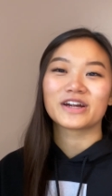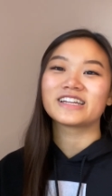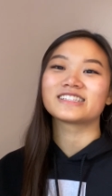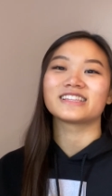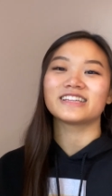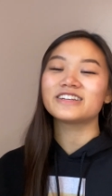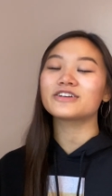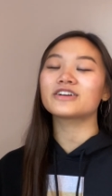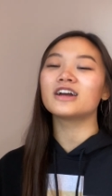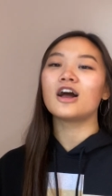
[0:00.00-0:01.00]
It is
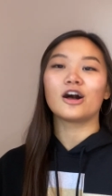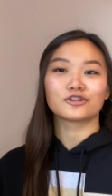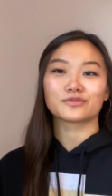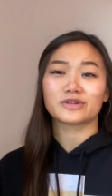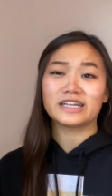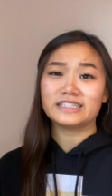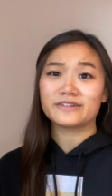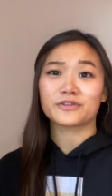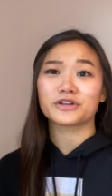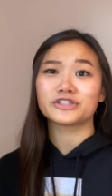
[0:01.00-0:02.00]
linear algebra and
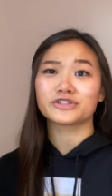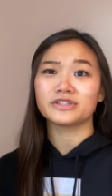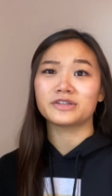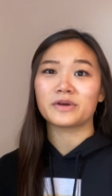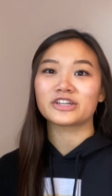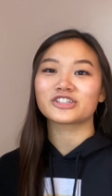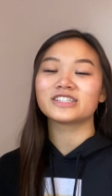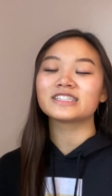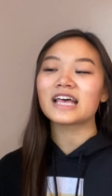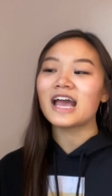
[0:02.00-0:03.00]
differential
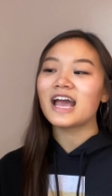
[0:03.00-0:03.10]
equations.